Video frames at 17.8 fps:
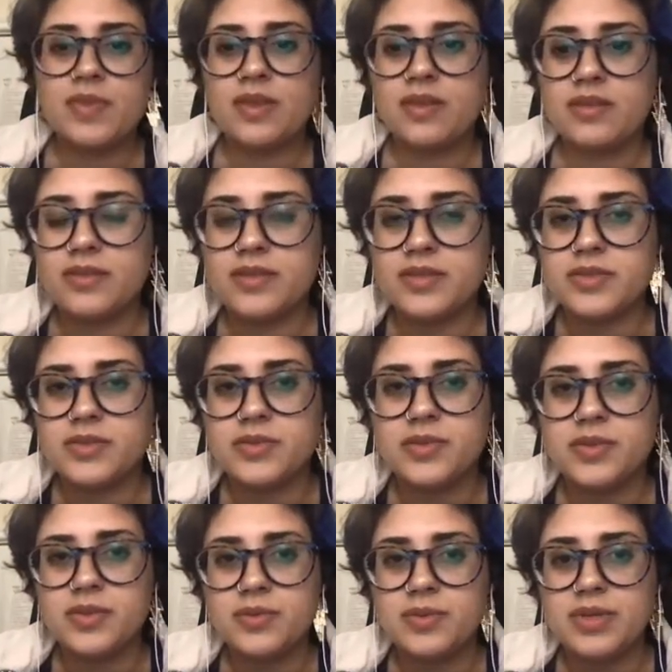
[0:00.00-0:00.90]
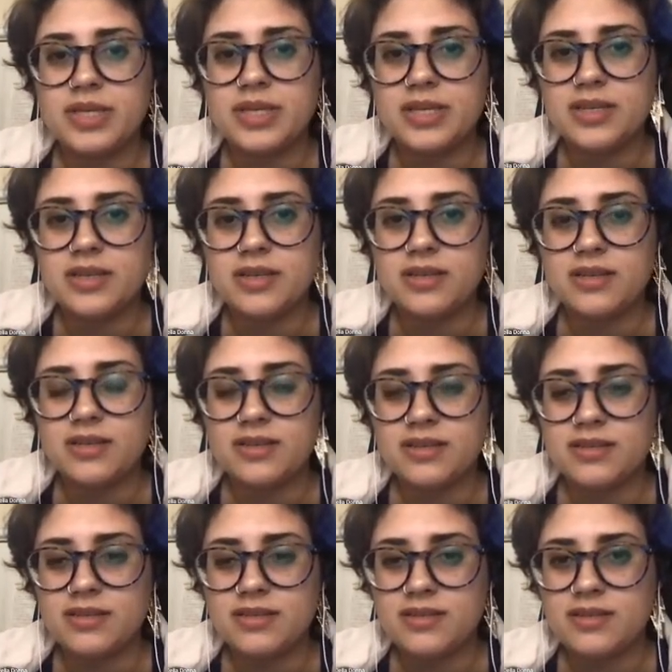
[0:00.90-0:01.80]
the sooner we can
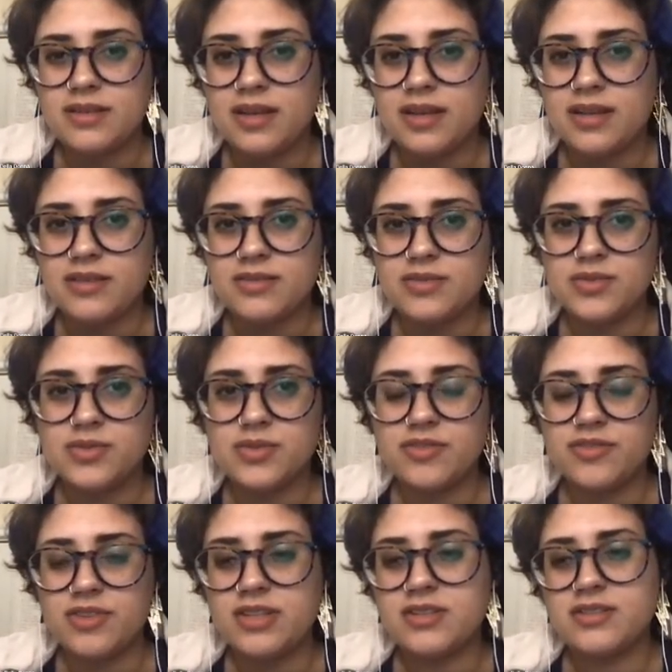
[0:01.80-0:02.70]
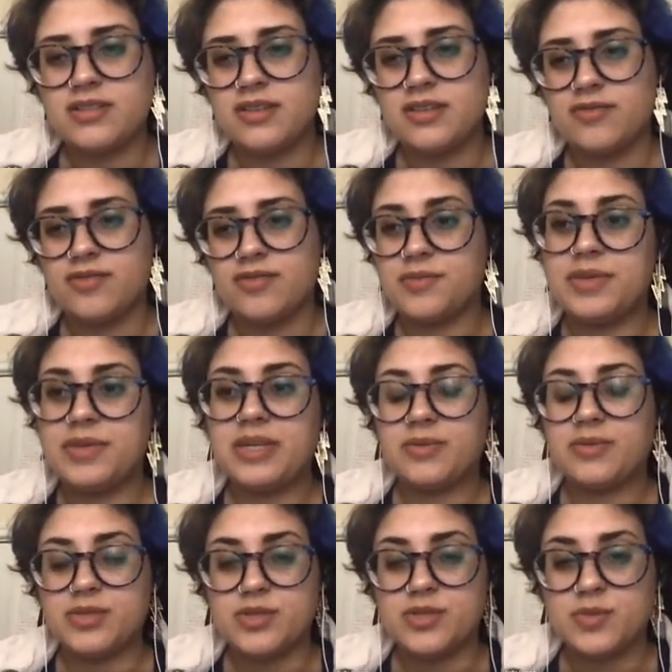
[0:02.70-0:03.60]
do the fun stuff for me,
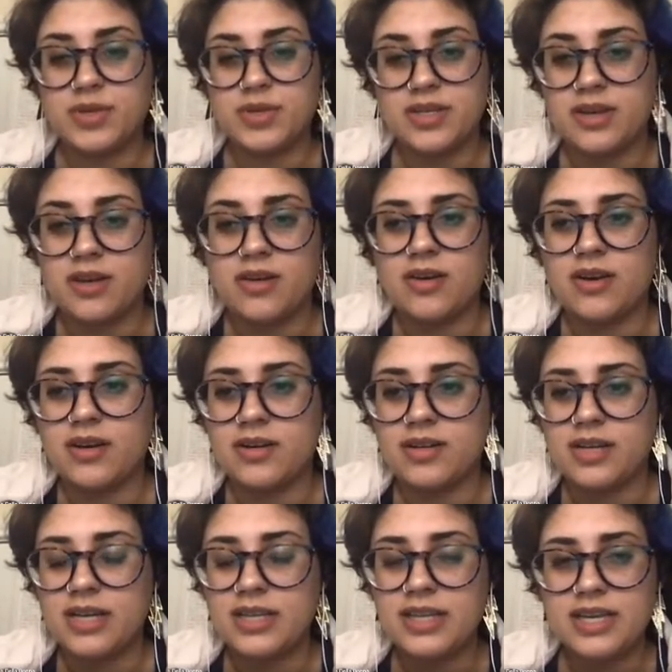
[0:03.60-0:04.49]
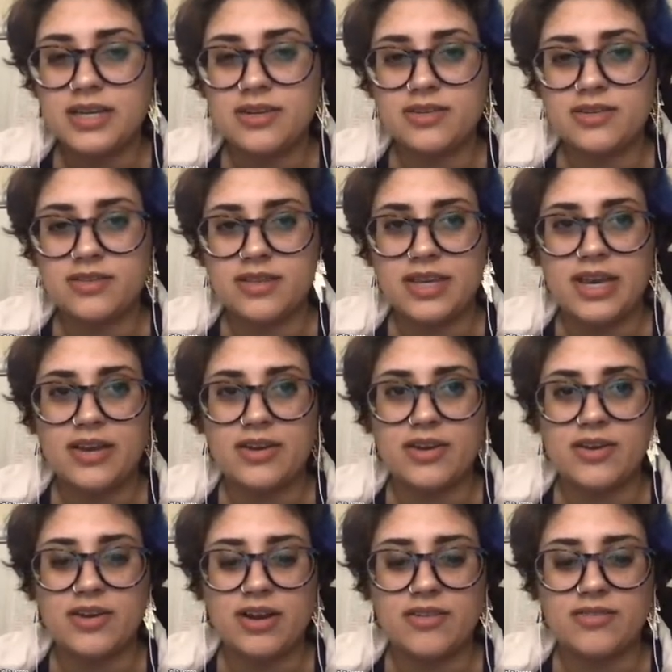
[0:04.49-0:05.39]
which is working on art. I like layout
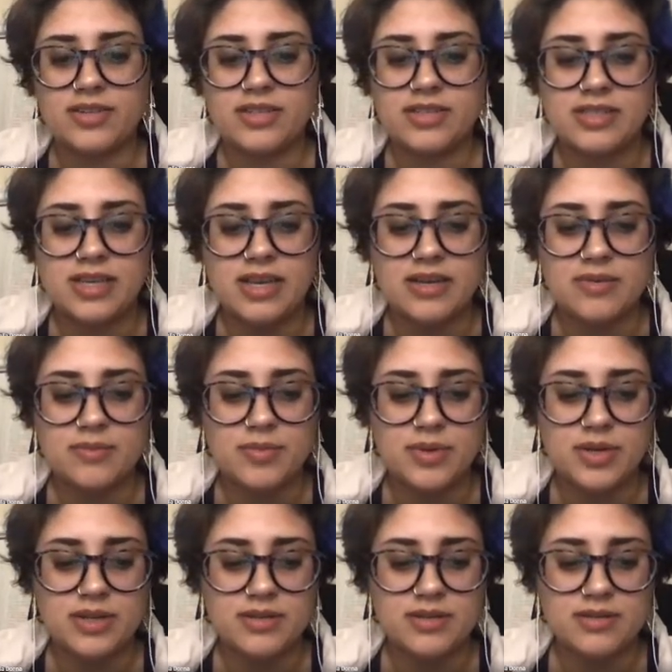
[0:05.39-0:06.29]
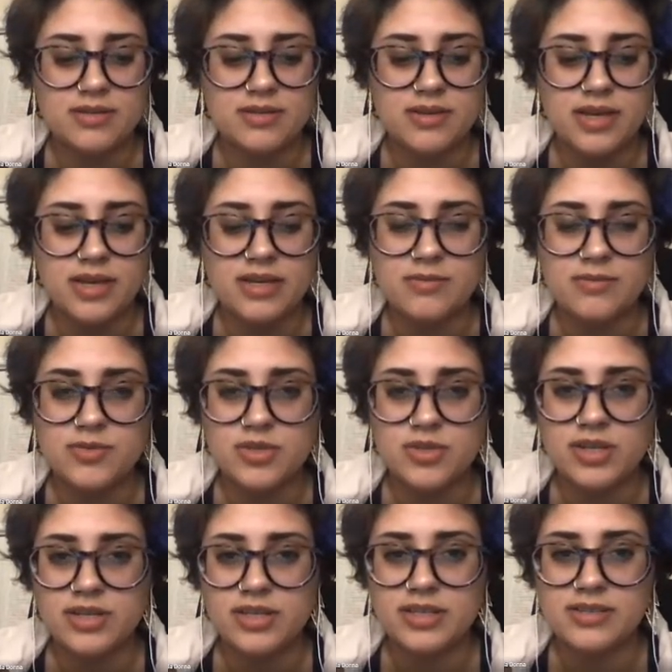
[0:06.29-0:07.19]
and graphic design, but item
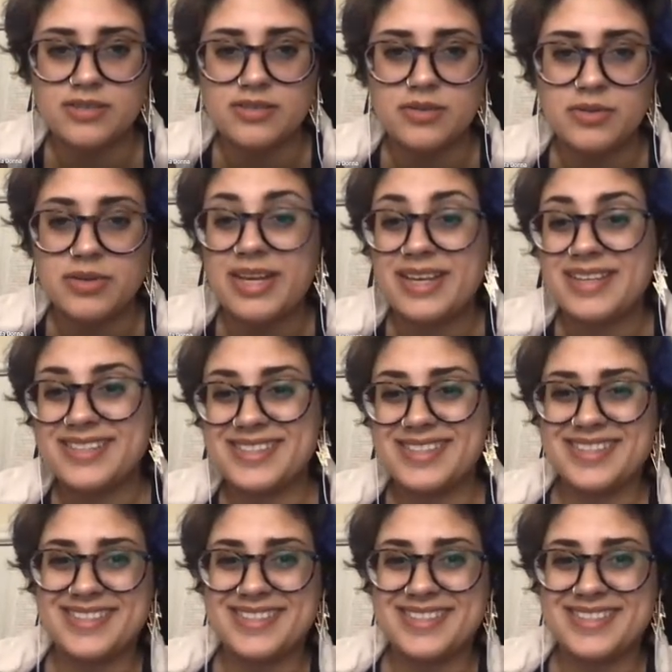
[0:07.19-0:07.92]
drawing is so nice.